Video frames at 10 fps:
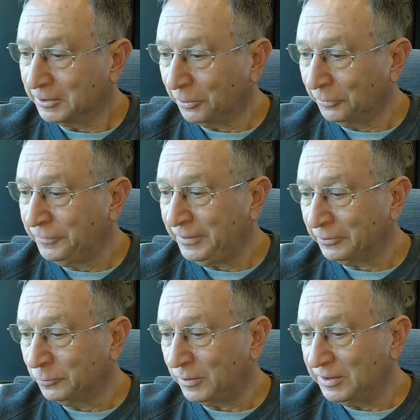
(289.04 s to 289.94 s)

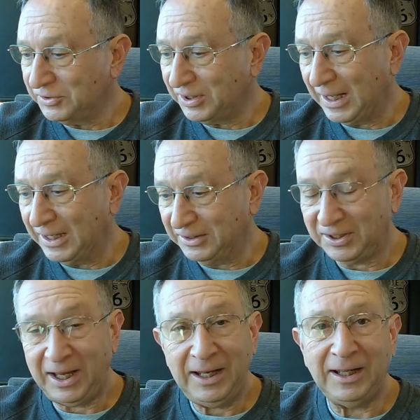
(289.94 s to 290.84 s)
Goldfield was at its
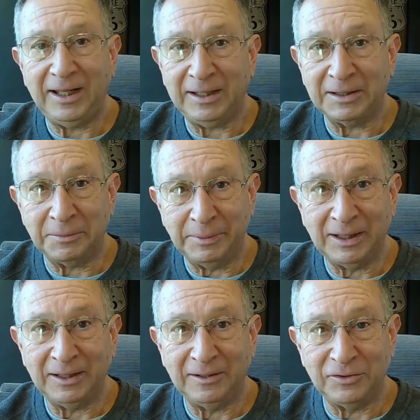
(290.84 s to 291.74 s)
heyday at the
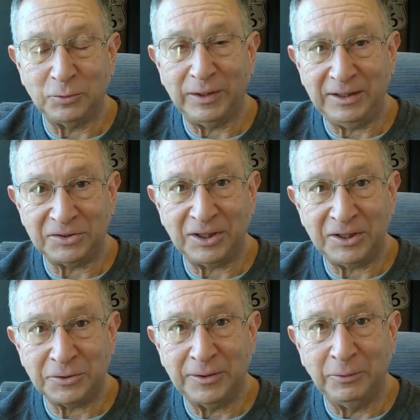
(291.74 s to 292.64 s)
beginning of the 20th
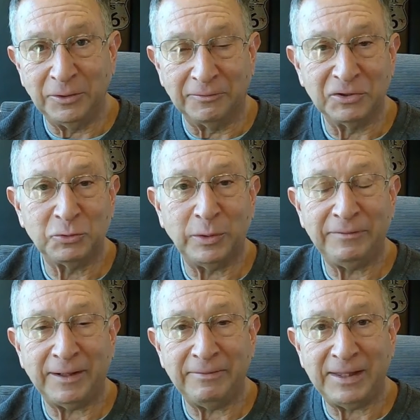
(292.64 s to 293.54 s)
century with over
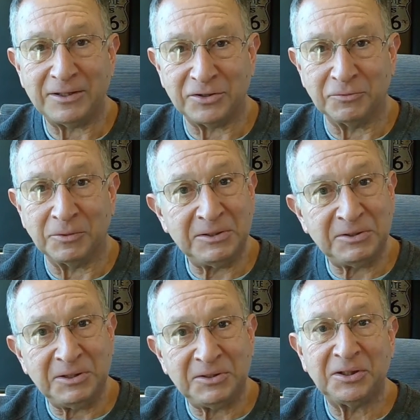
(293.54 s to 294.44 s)
25,000
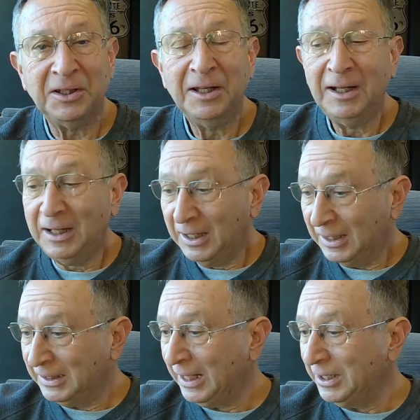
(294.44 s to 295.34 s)
residents.
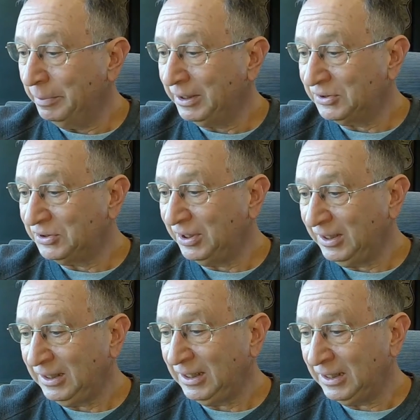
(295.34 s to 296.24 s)
Again, the biggest
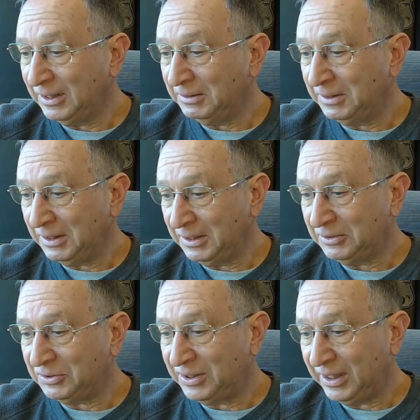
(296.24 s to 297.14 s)
city in the
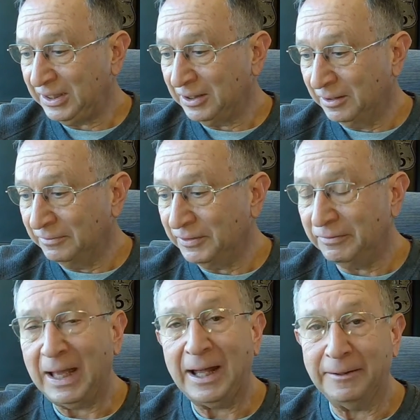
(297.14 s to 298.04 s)
state of
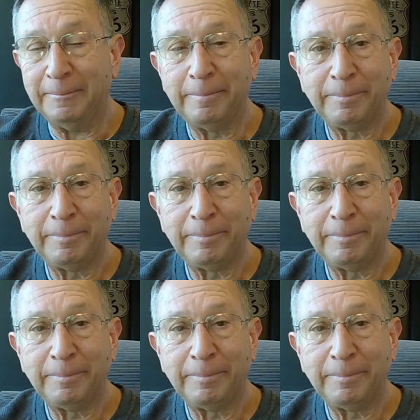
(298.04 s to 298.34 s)
Nevada.